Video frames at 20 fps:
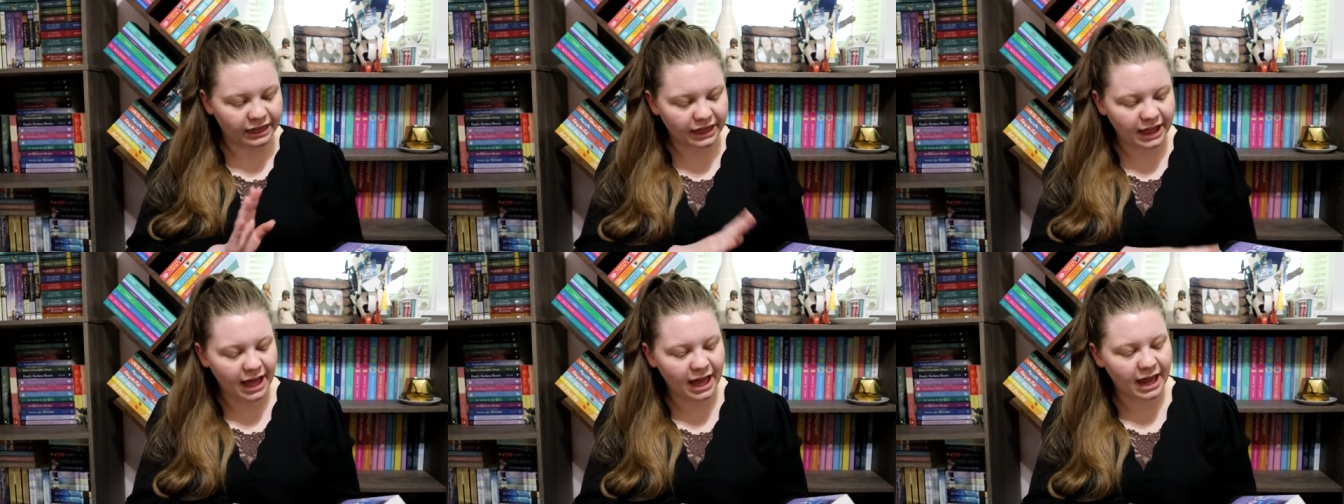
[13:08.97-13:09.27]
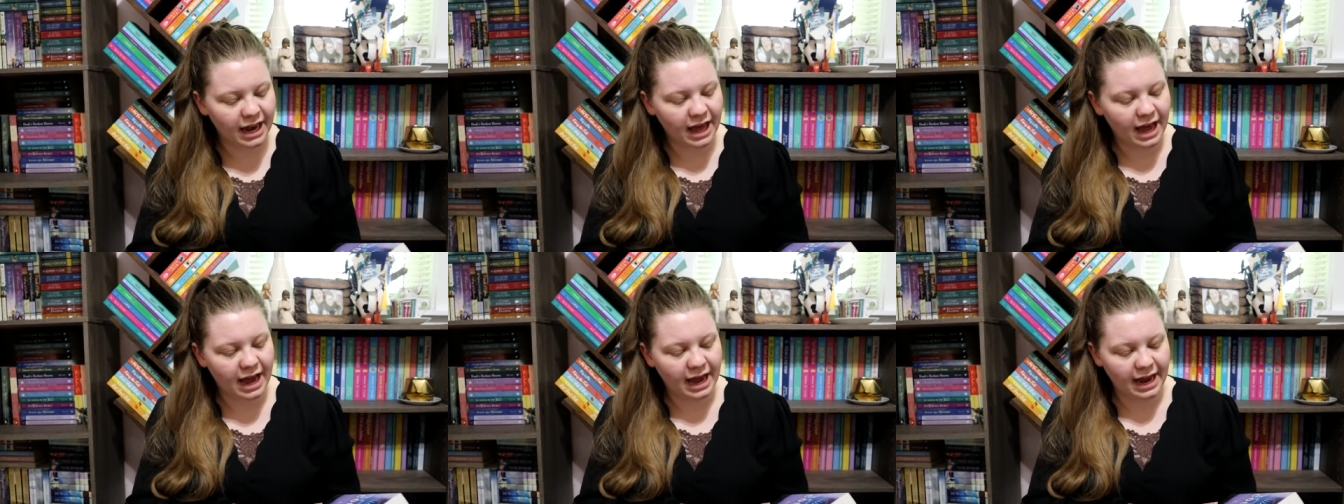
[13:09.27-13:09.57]

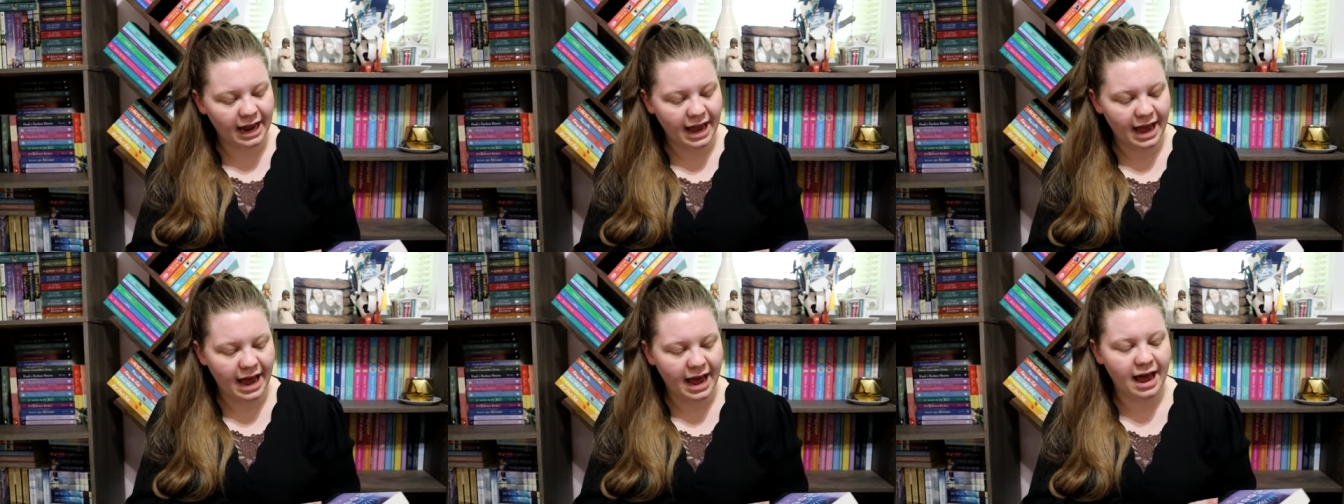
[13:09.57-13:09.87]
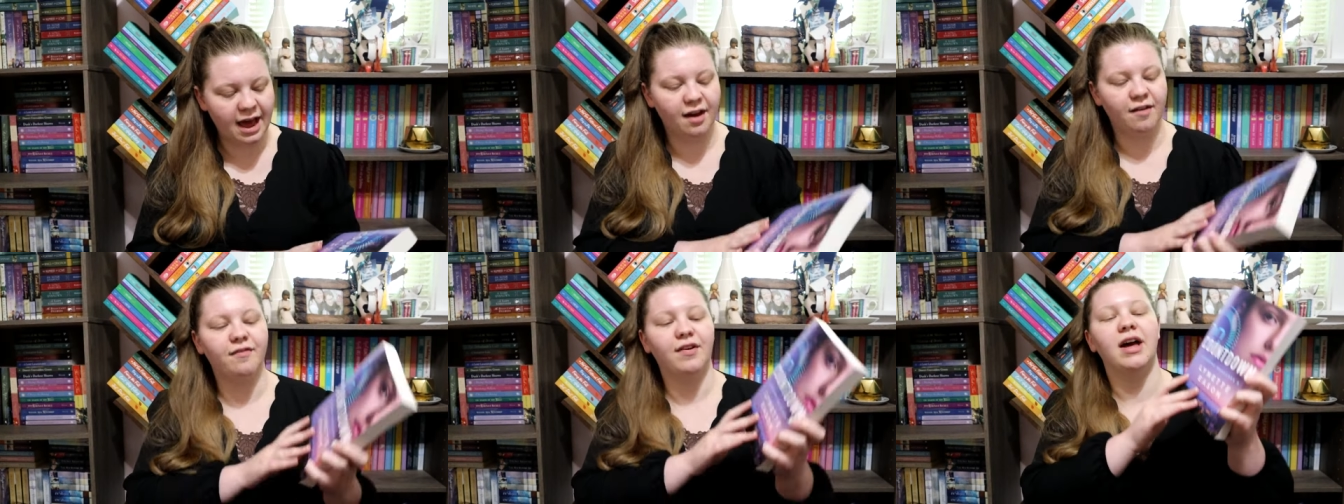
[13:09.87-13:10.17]
Then I
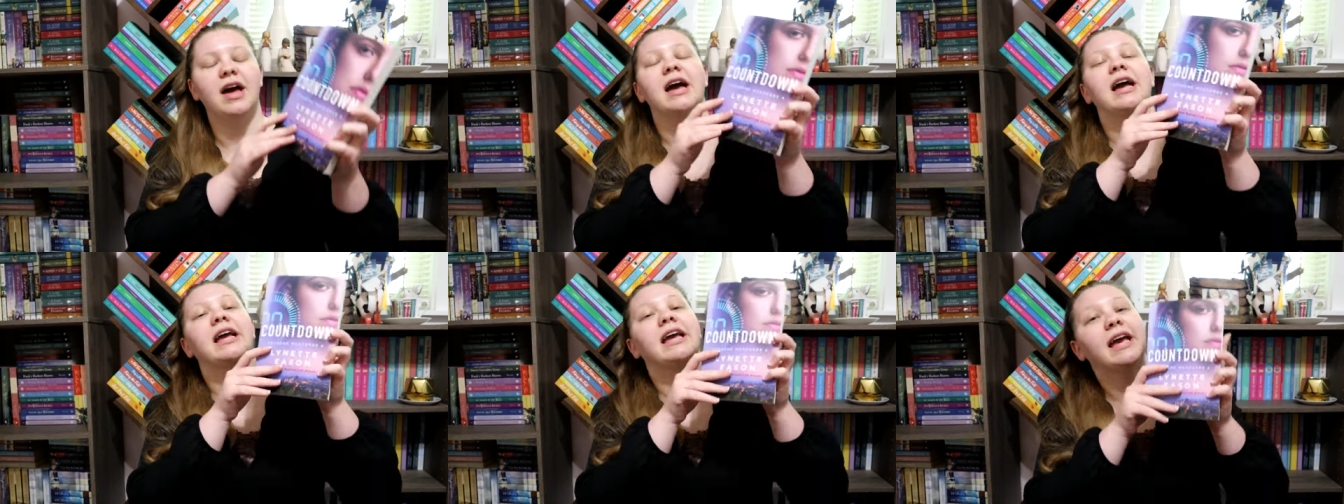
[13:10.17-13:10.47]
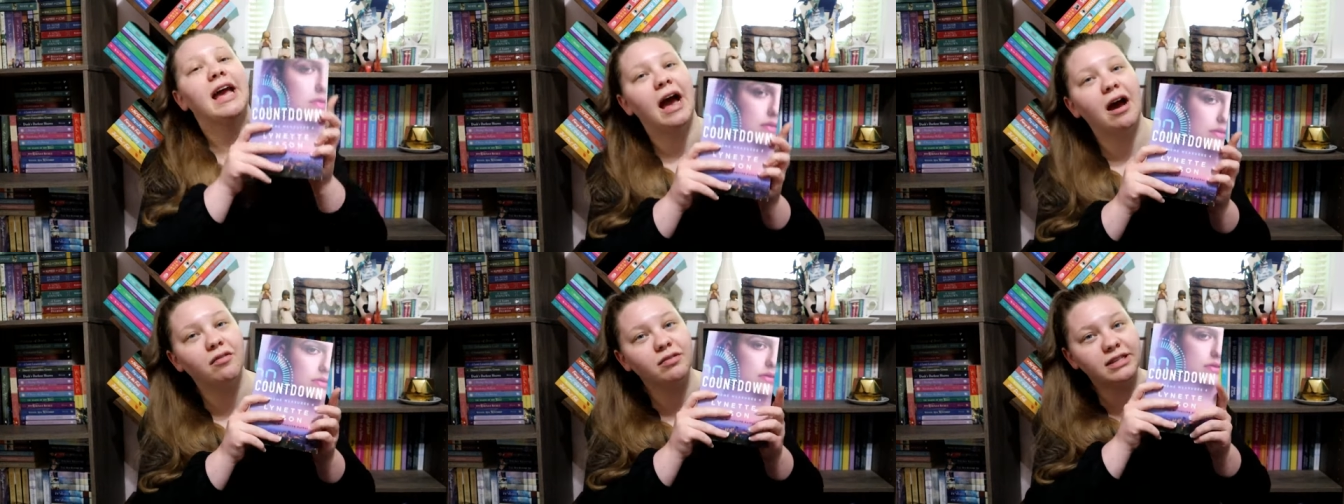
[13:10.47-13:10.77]
have
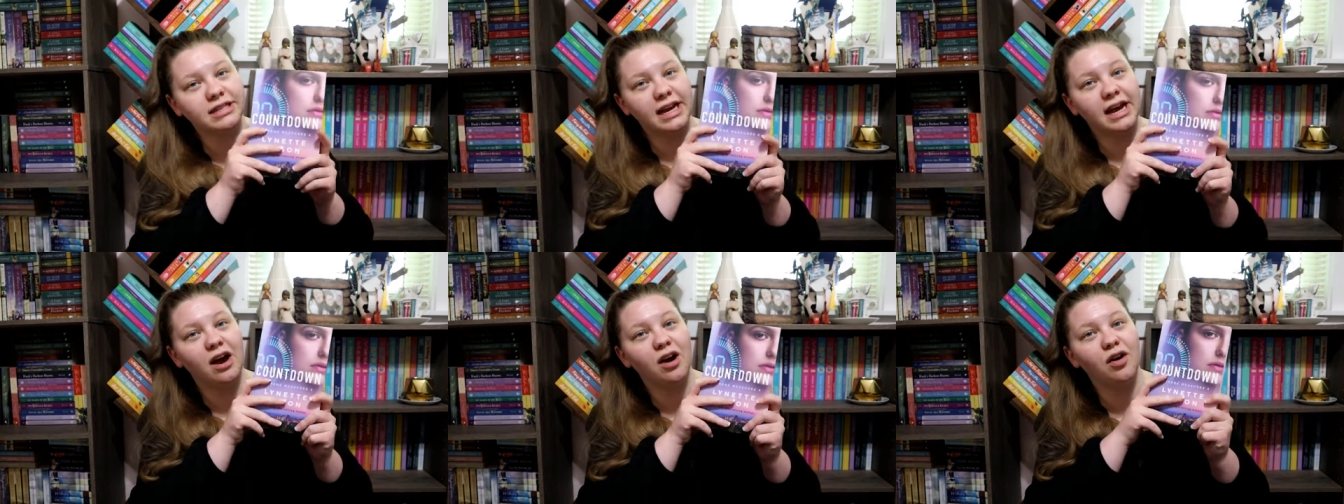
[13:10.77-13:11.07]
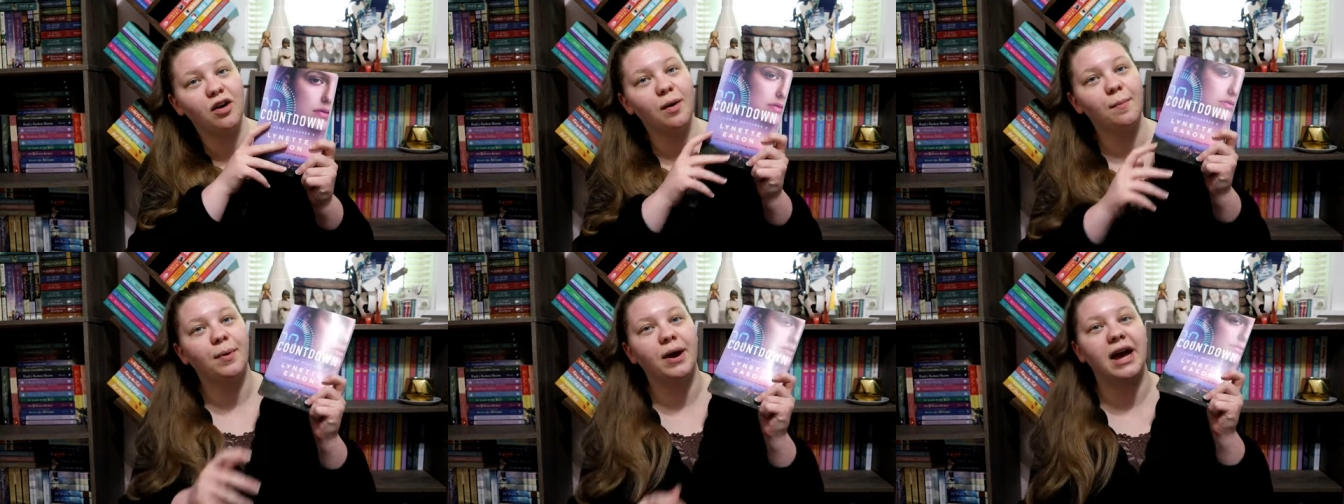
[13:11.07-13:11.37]

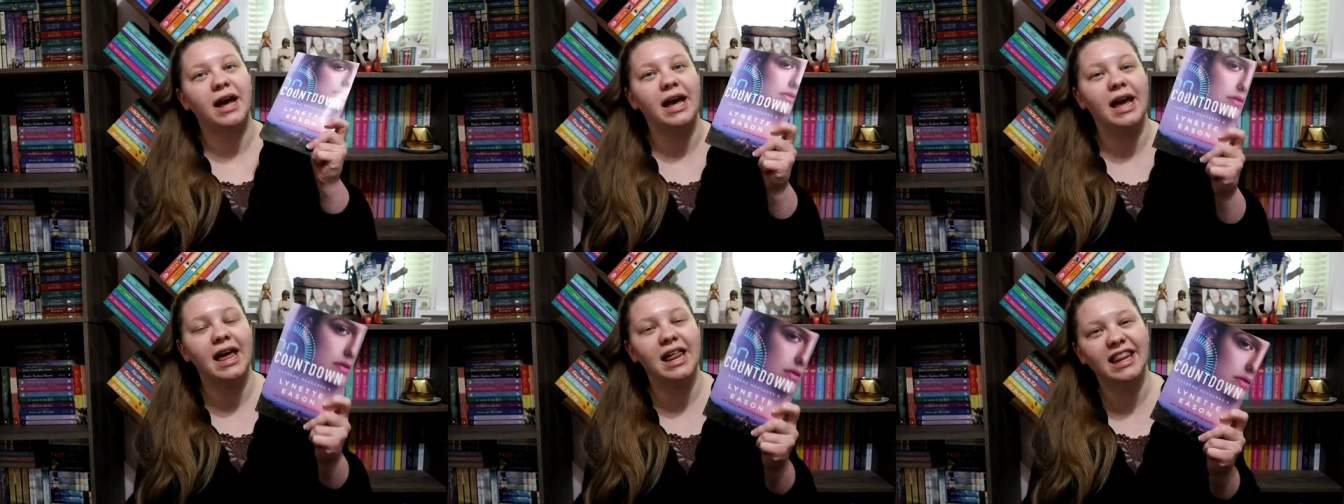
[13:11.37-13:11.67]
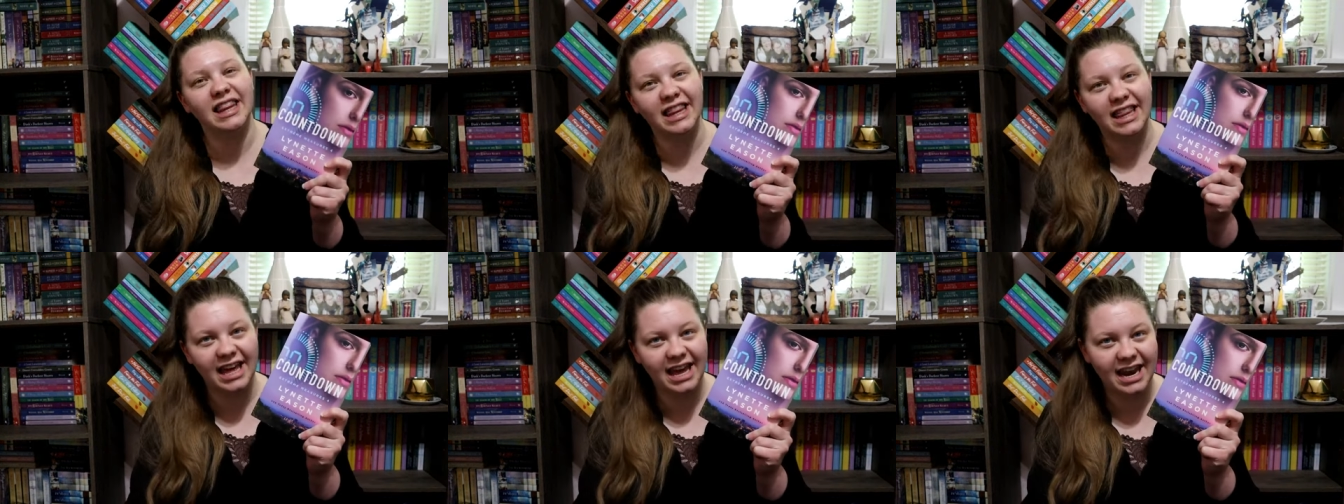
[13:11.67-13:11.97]
Countdown by
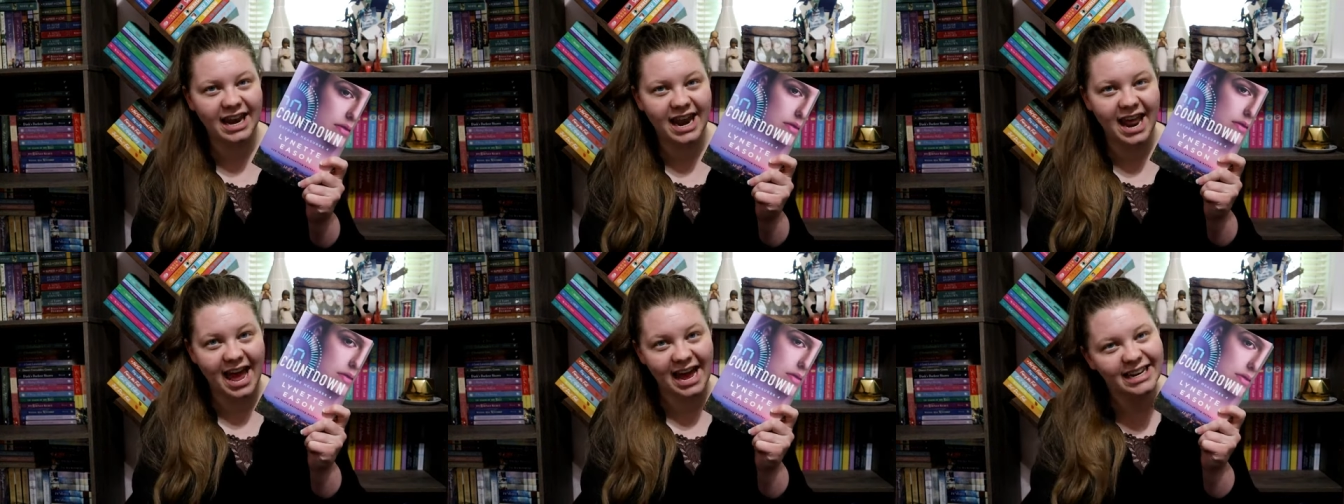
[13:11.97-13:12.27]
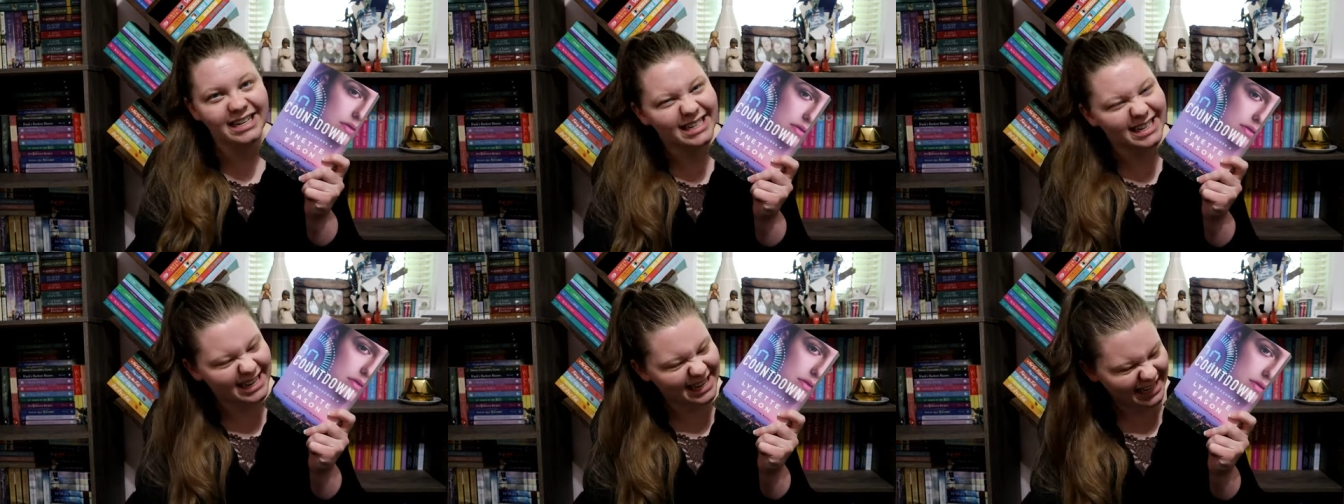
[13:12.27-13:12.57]

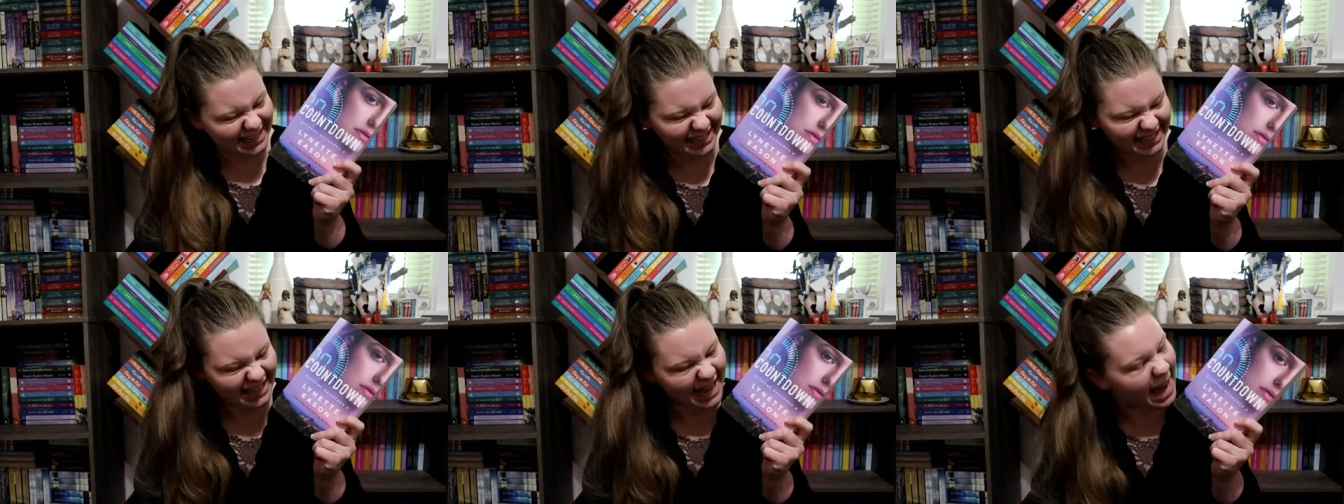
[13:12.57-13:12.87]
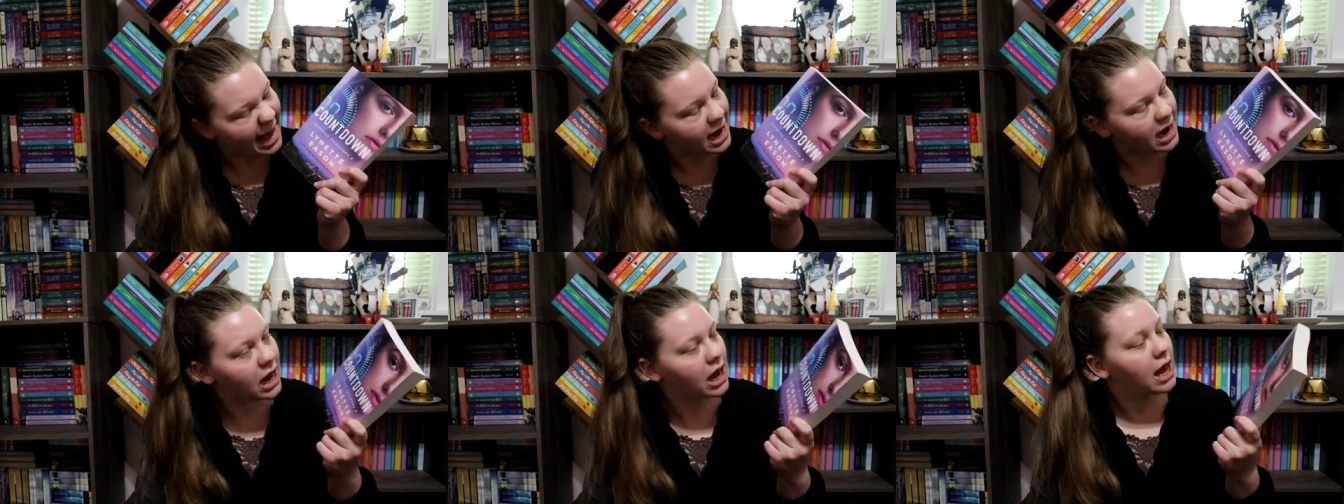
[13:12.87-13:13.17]
Lynette
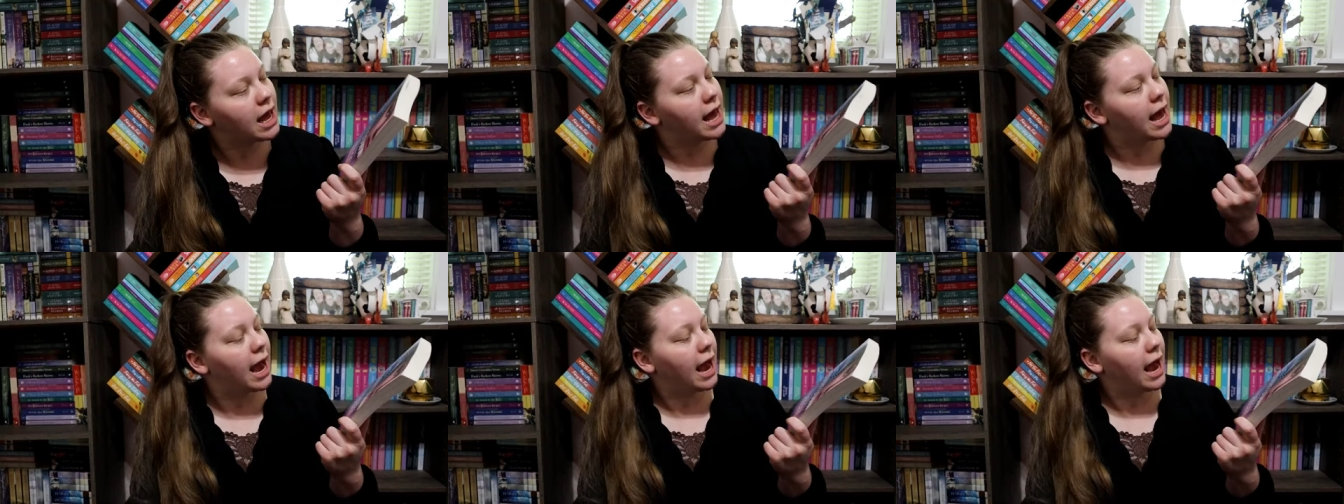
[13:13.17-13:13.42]
Eason,